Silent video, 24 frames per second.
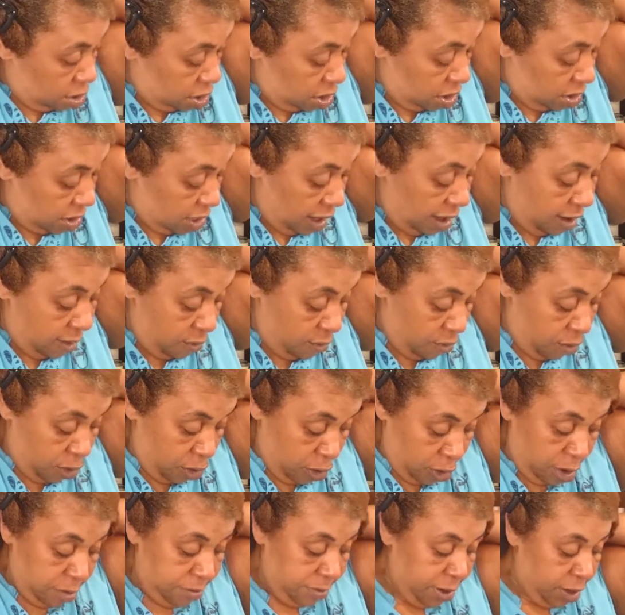Today we're
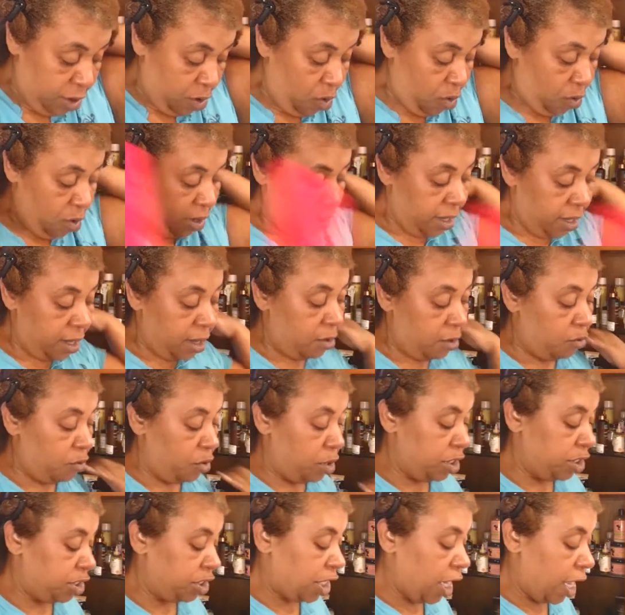going to be going in
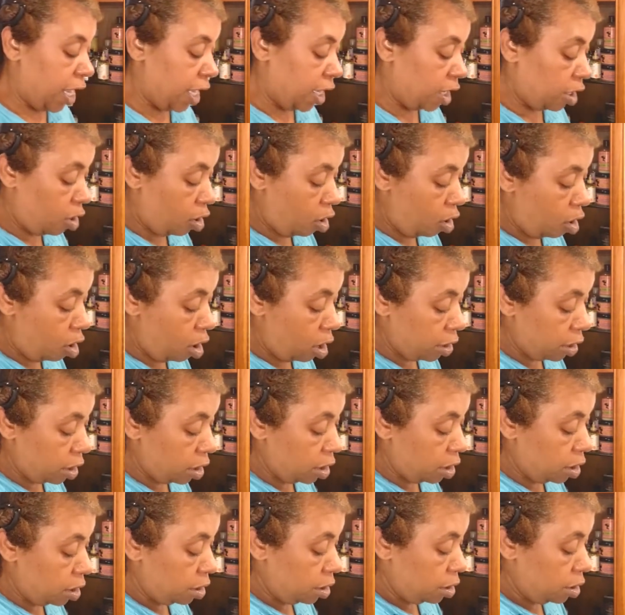with Jane
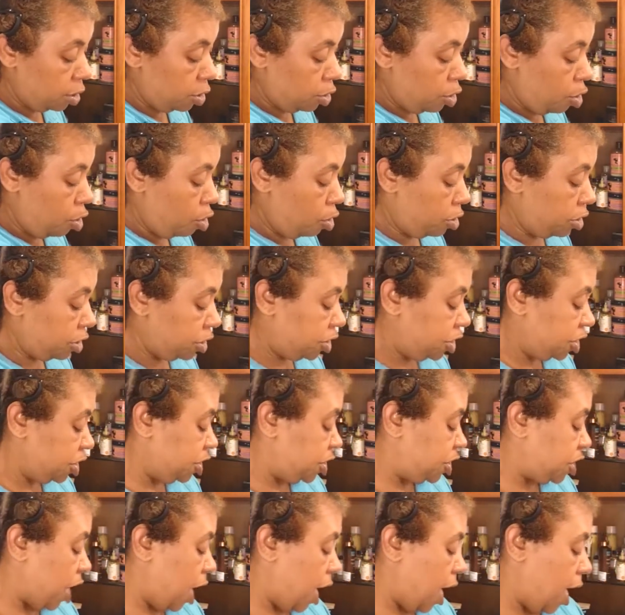Carter, Nourish and
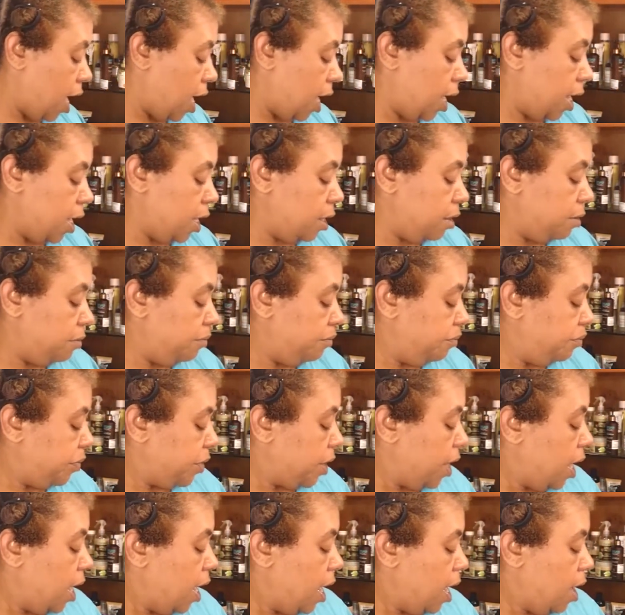Shine.
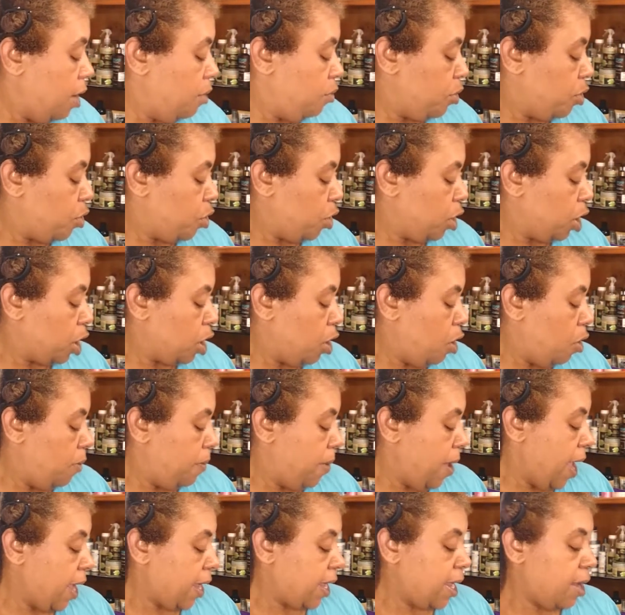And we're going to go
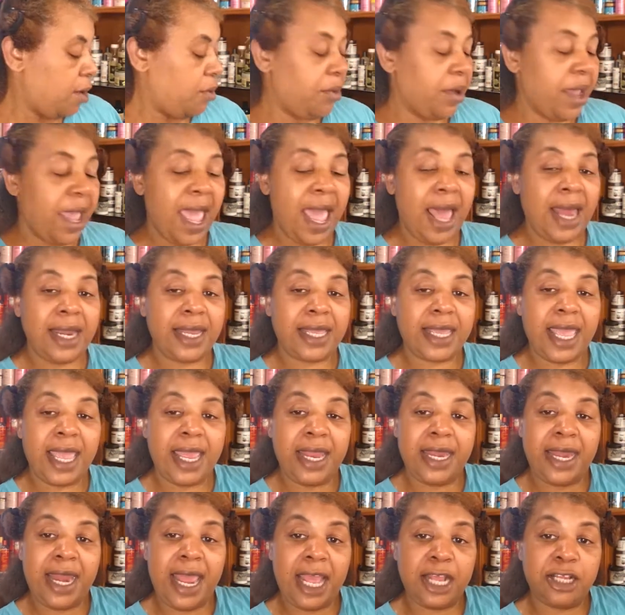back in with
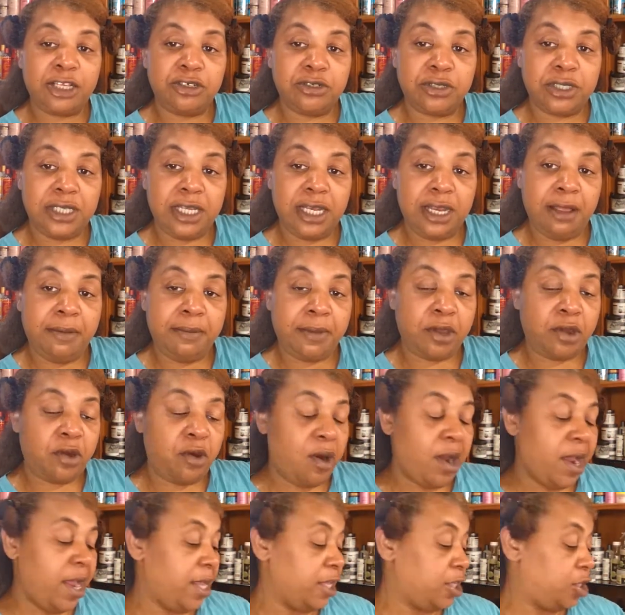Alikay Naturals
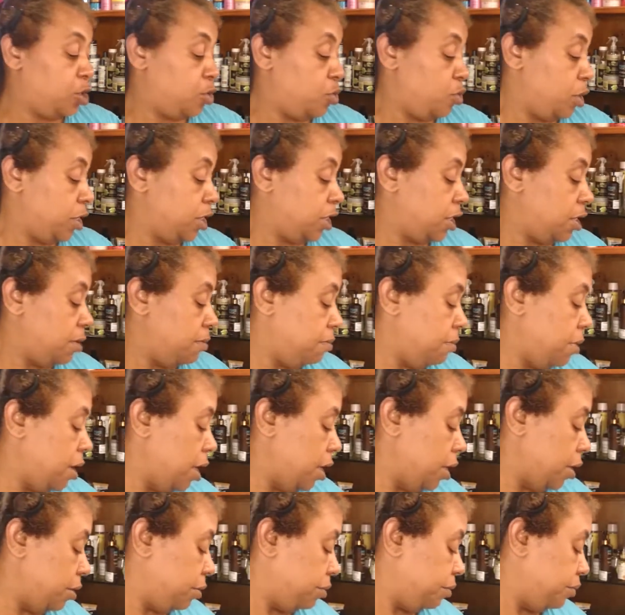Lemongrass Twisting
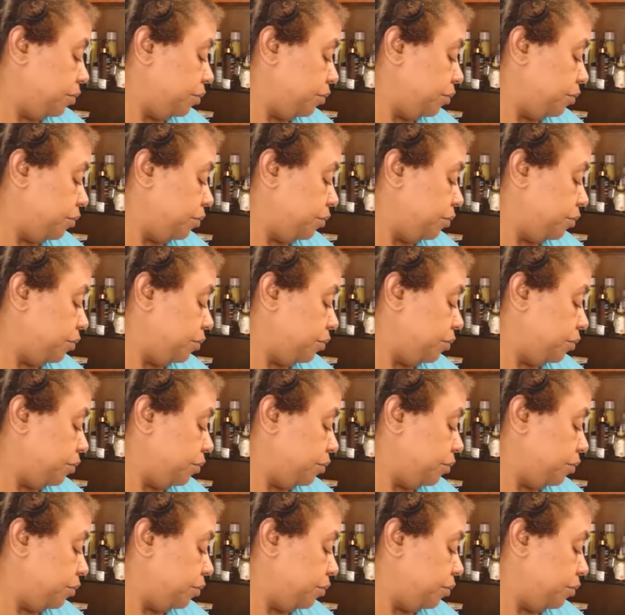Butter.